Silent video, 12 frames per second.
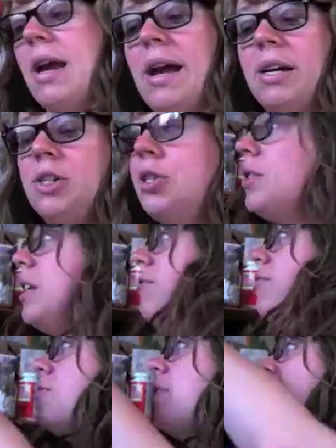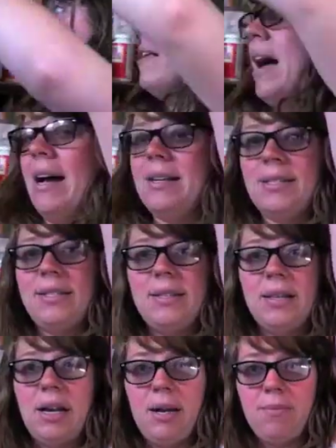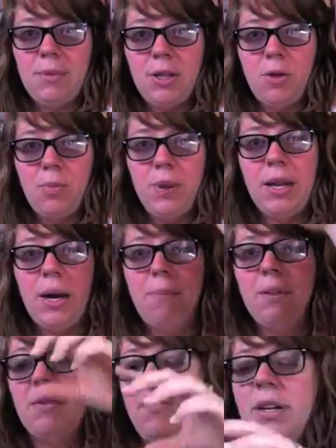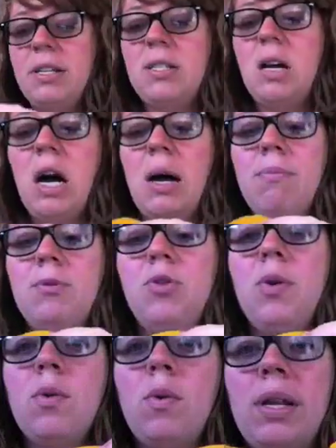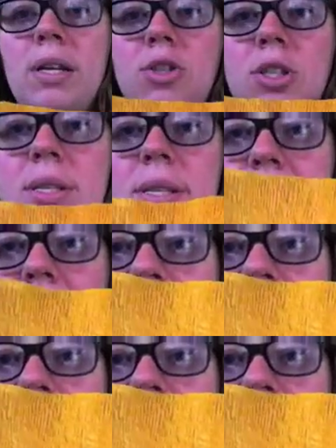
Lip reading: actually for that last little bit up at the very top, doing 1 inches and